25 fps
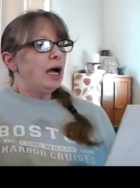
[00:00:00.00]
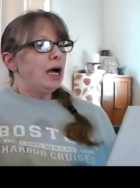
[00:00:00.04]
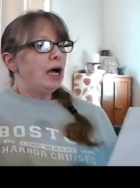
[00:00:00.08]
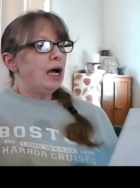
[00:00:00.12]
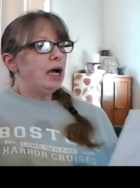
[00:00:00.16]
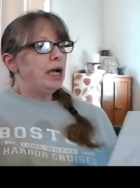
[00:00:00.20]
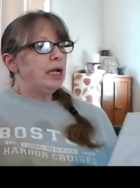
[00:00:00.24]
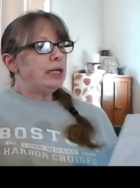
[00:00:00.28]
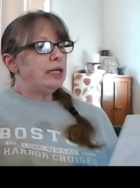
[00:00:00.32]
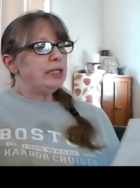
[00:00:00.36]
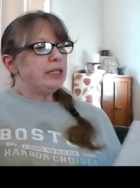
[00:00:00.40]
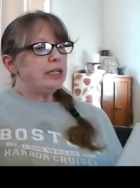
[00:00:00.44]

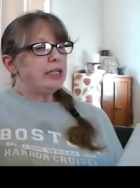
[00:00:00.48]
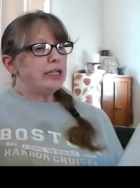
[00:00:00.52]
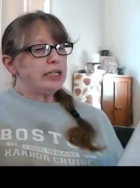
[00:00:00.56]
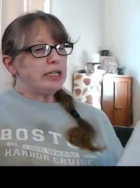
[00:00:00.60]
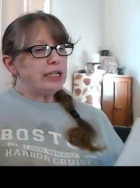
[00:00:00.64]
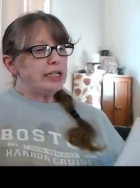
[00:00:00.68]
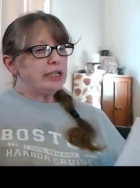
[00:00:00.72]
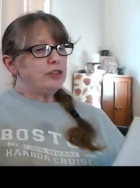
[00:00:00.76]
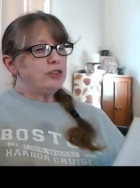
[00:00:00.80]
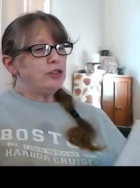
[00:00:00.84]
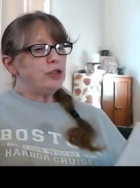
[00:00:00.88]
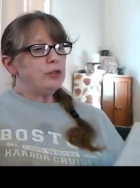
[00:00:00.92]
And that
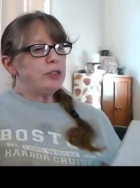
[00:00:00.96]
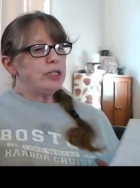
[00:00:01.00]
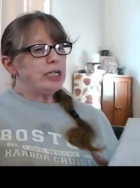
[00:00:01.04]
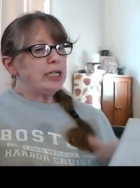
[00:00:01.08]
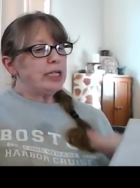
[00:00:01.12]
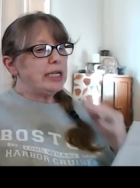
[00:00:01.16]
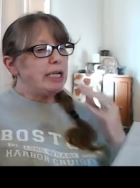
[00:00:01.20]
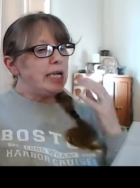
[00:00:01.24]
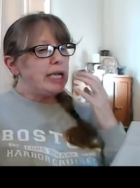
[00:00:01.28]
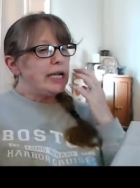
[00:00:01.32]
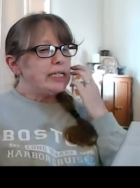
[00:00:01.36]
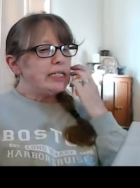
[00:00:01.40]
gives you an
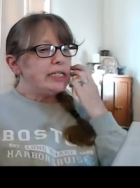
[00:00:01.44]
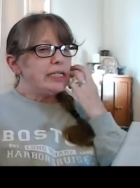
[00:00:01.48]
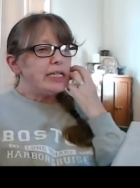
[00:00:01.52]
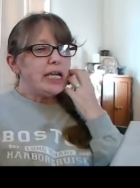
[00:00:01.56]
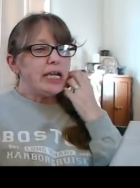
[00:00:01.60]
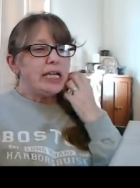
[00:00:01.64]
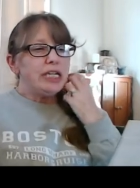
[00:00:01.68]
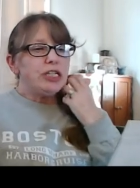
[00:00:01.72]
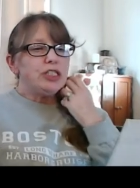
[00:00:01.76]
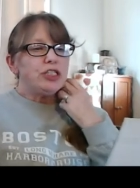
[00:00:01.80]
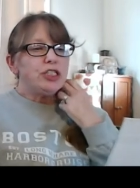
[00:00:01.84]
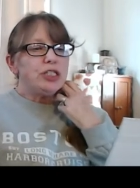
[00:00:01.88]

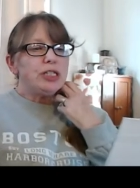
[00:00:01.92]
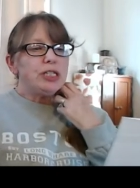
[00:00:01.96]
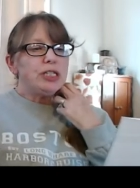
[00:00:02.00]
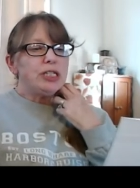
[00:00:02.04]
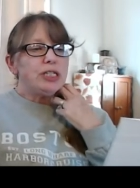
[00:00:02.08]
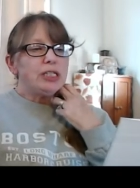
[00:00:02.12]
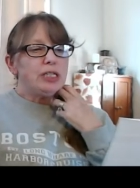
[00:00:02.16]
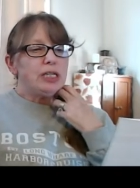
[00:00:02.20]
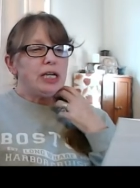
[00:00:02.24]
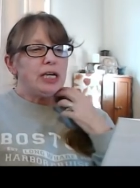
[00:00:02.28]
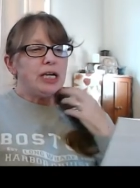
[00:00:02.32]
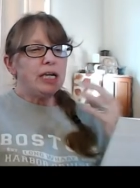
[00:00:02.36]

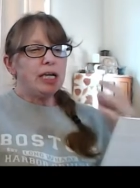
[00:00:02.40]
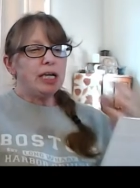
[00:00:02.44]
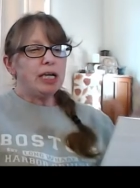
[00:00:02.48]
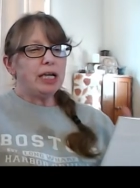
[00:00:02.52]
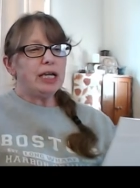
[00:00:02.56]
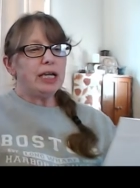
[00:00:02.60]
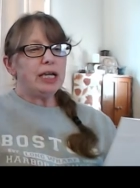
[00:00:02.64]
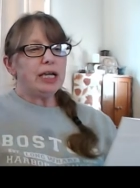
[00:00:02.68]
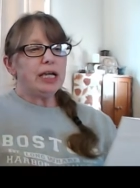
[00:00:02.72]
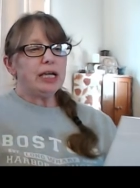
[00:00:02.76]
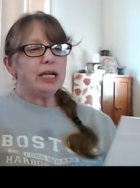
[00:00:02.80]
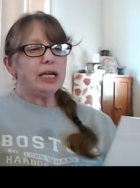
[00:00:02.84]
incantation
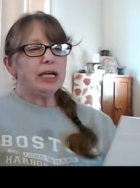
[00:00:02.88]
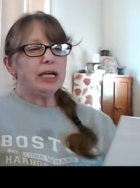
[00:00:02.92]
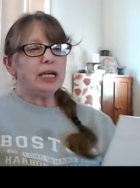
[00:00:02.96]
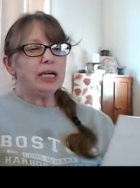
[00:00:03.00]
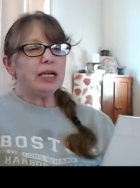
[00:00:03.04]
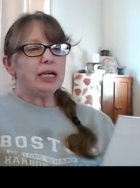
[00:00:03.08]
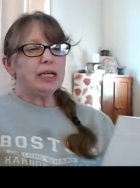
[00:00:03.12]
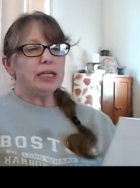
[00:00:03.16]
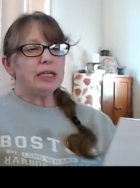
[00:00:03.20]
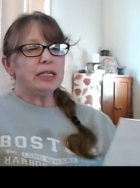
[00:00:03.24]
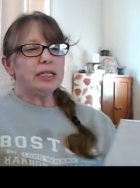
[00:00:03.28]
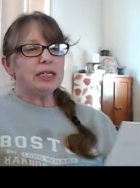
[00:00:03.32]

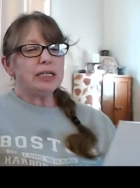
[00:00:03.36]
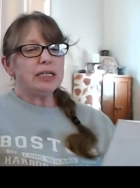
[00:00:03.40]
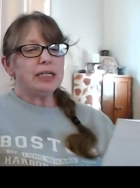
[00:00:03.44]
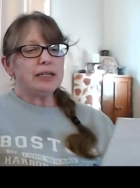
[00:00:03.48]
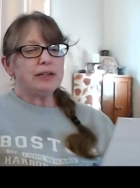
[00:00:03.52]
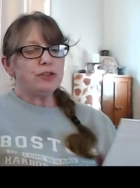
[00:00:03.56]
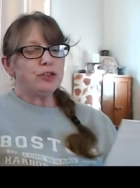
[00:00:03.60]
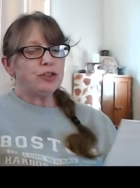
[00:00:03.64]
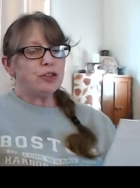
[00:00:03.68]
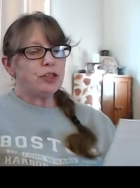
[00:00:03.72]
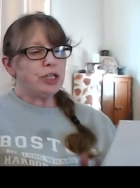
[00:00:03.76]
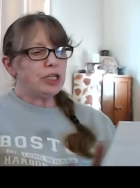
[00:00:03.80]
and it
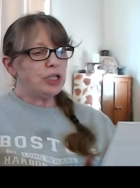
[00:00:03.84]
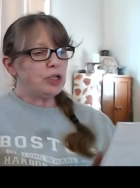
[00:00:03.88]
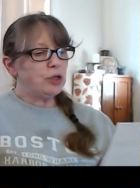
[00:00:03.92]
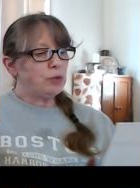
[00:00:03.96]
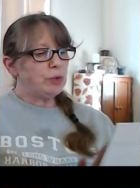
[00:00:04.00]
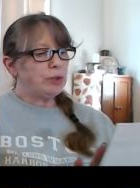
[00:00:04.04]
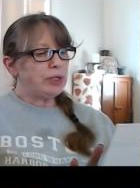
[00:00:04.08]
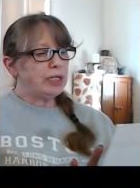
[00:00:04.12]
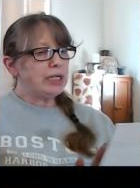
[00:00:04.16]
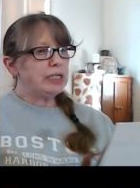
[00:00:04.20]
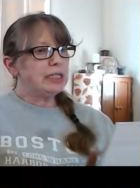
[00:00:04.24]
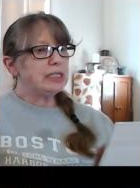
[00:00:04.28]
gives you the
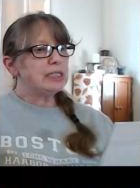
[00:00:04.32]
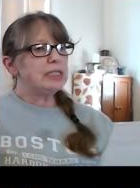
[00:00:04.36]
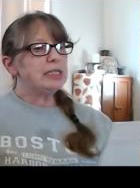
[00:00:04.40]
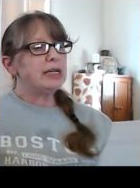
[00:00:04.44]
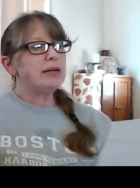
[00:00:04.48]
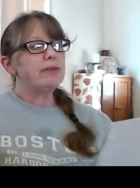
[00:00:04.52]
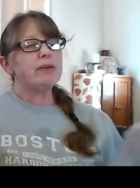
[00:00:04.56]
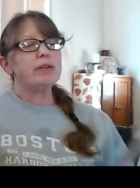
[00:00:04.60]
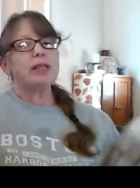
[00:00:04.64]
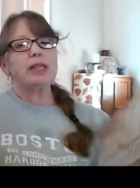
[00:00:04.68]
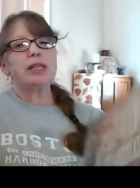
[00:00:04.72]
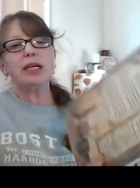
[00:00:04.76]
ingredients and
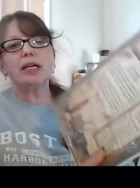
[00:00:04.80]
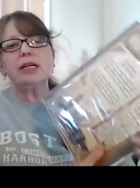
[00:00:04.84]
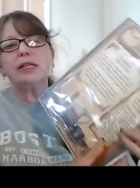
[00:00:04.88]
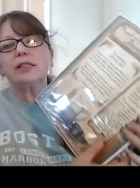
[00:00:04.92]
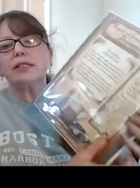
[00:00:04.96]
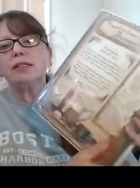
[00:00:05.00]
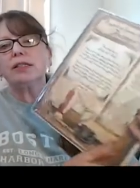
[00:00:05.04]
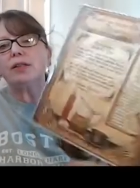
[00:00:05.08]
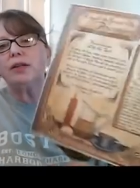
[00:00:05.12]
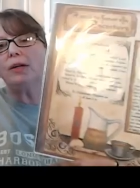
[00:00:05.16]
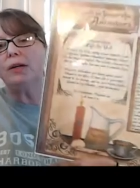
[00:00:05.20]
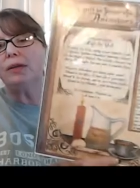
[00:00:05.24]
everything.
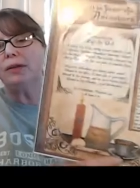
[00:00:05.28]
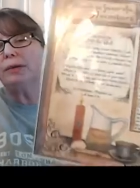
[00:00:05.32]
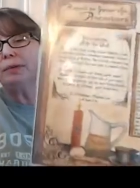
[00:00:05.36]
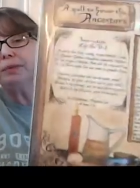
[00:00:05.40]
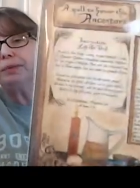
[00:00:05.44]
So